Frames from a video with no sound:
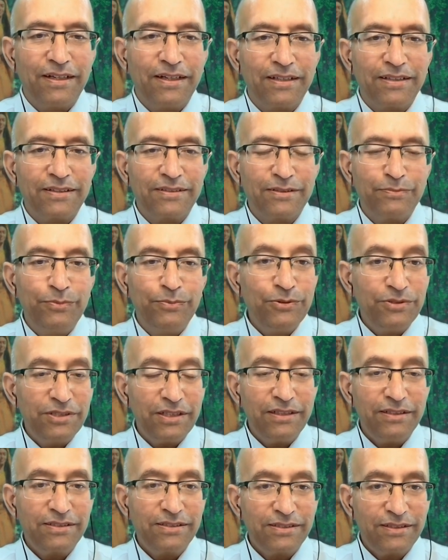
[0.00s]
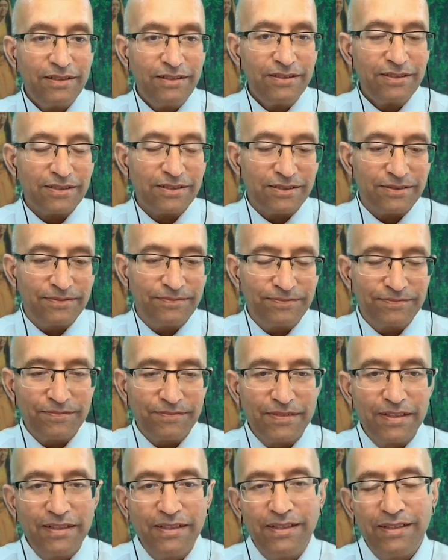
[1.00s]
And puja had started.
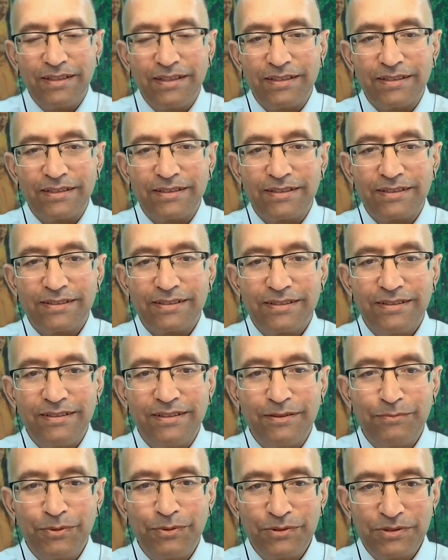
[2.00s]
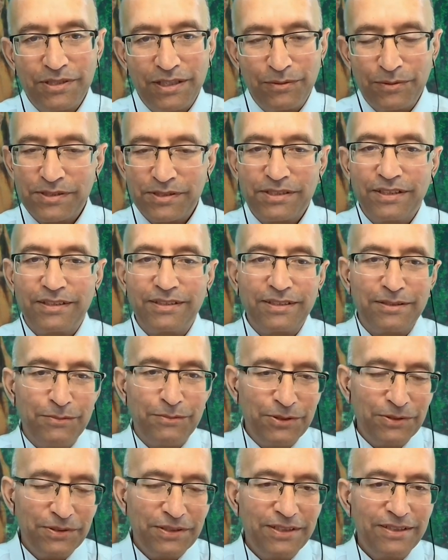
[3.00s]
And the puja was done in
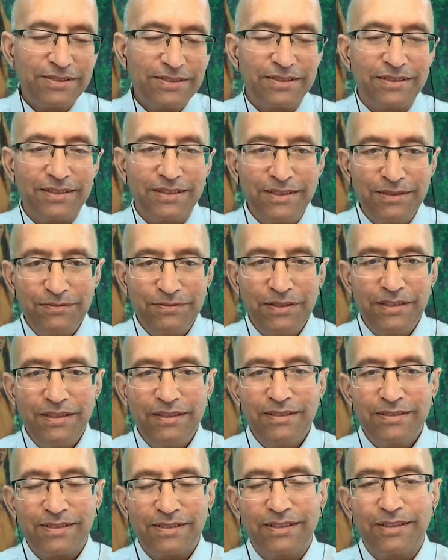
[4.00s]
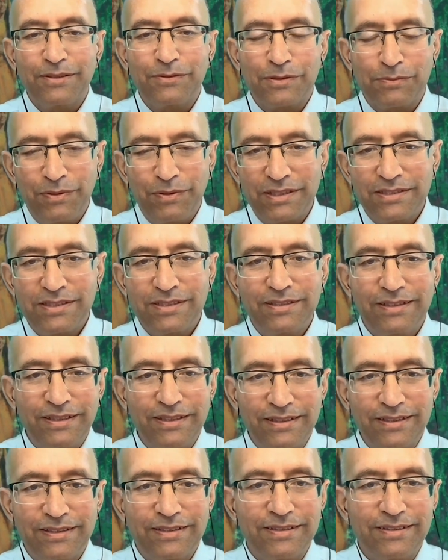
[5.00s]
the mornings and the evenings, and there was
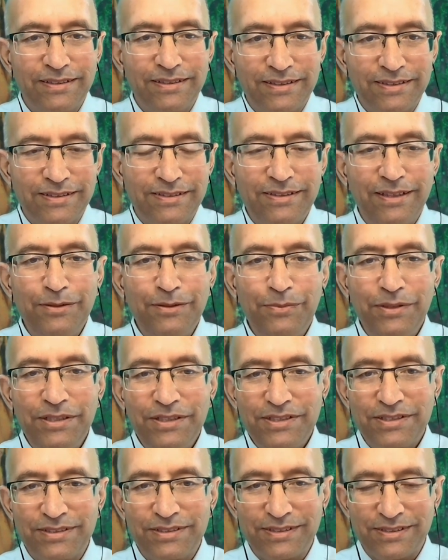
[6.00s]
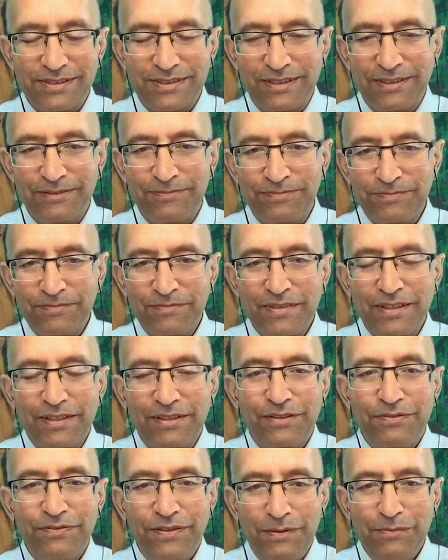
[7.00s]
bhajan, kirtan, and celebrations. Um,
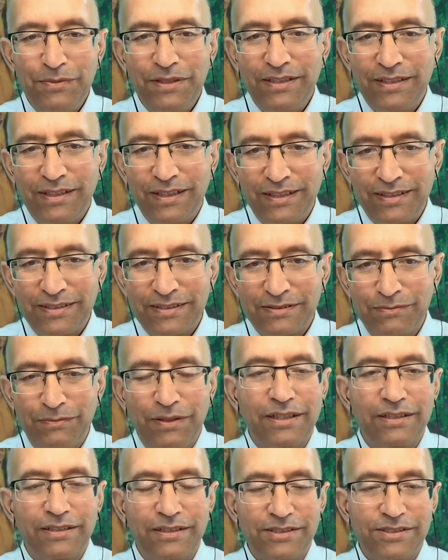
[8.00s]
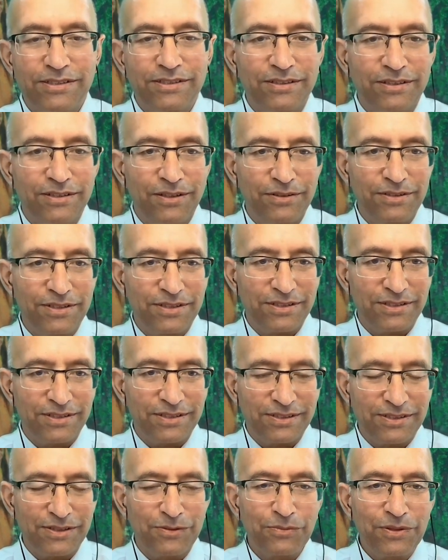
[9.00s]
the family has Maharashtrian
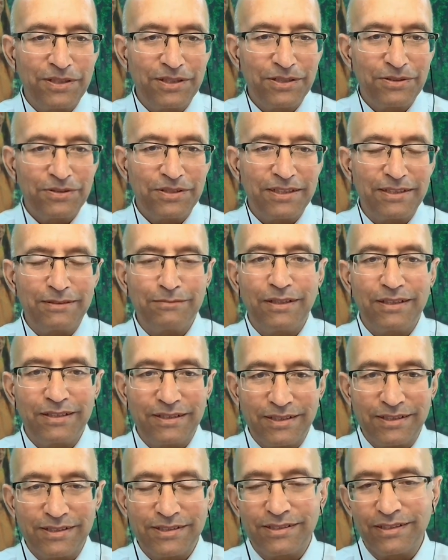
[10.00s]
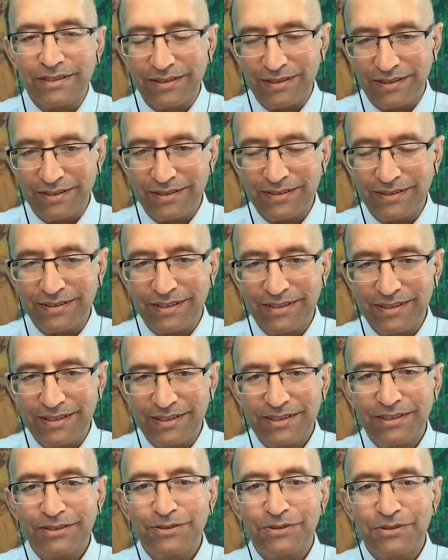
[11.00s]
origins, and we know that in Maharashtra,
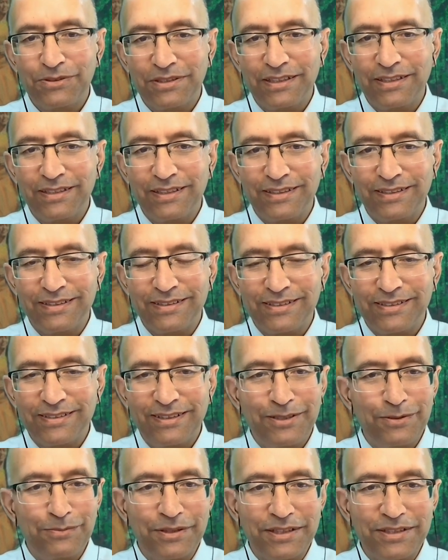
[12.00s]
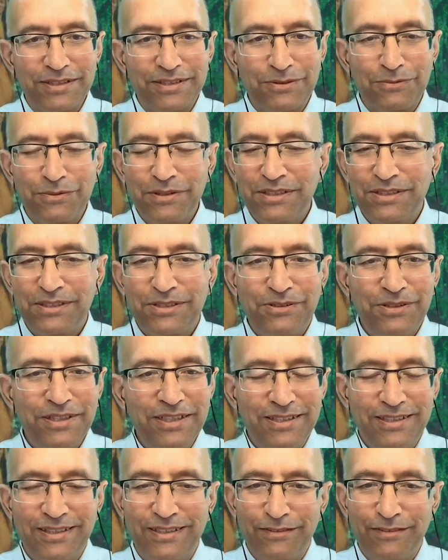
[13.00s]
Ganesh Chaturthi is celebrated with a
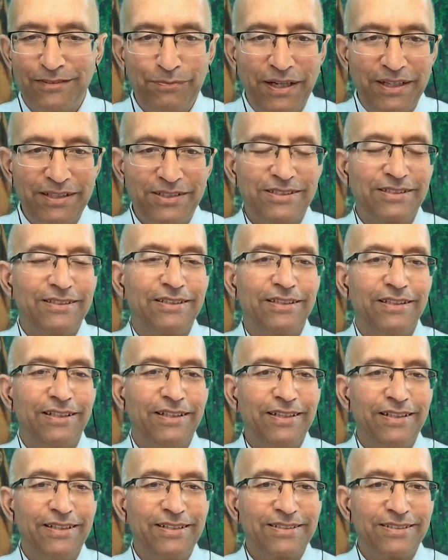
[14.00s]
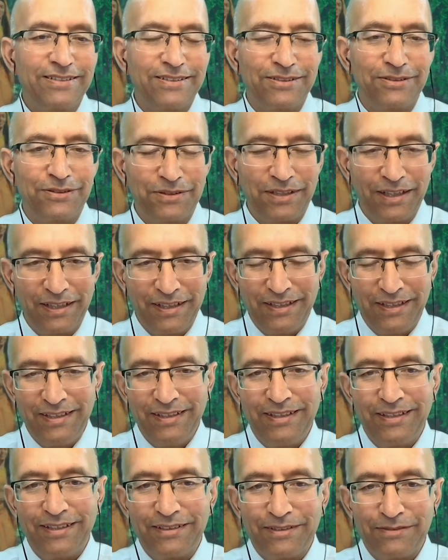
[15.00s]
great deal of passion, light, and
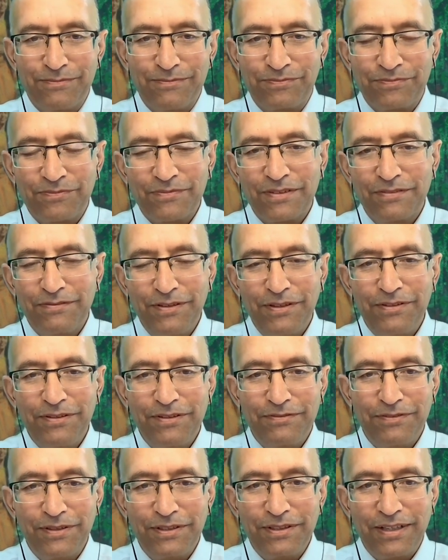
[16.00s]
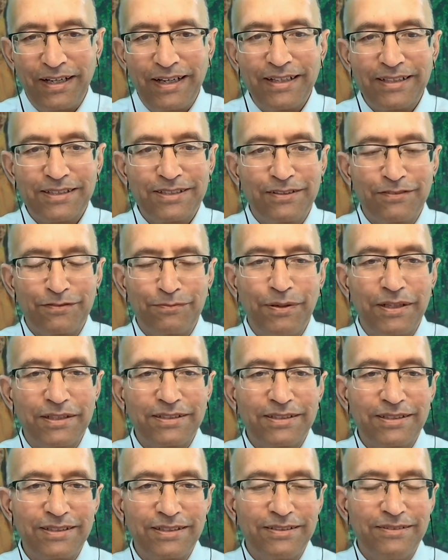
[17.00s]
um, very, very active
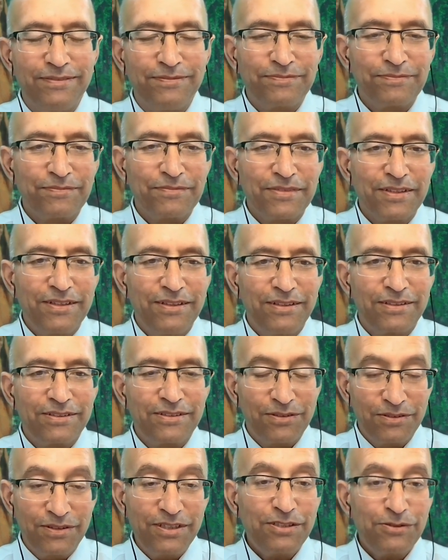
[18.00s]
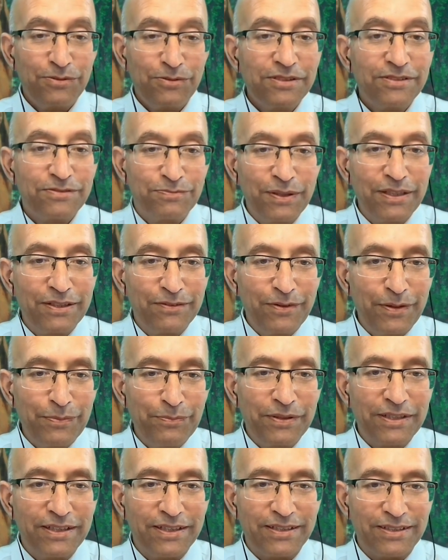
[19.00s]
bhakti. And so this was being
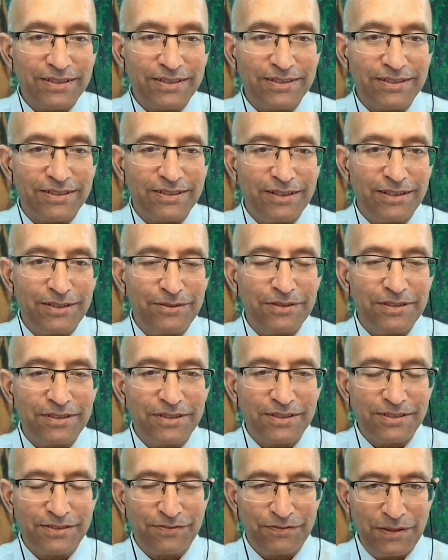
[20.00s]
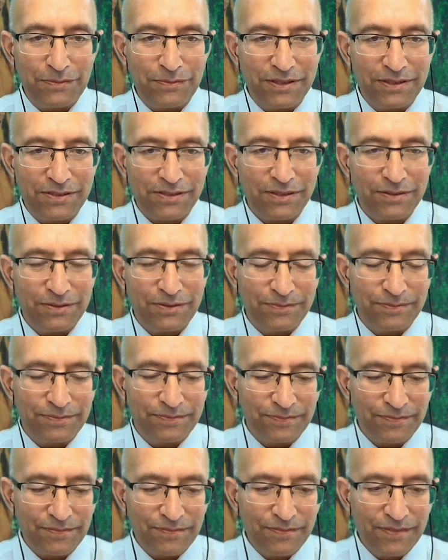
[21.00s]
replicated there in this family's
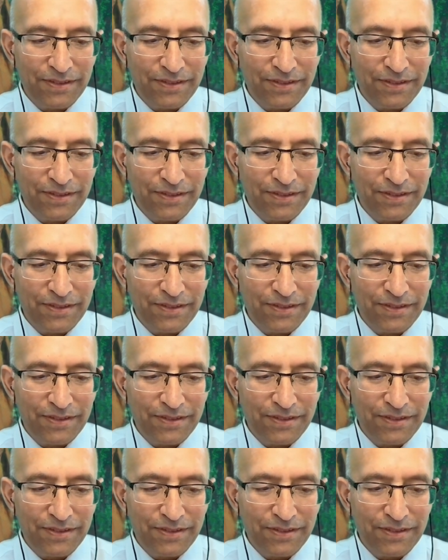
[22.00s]
home.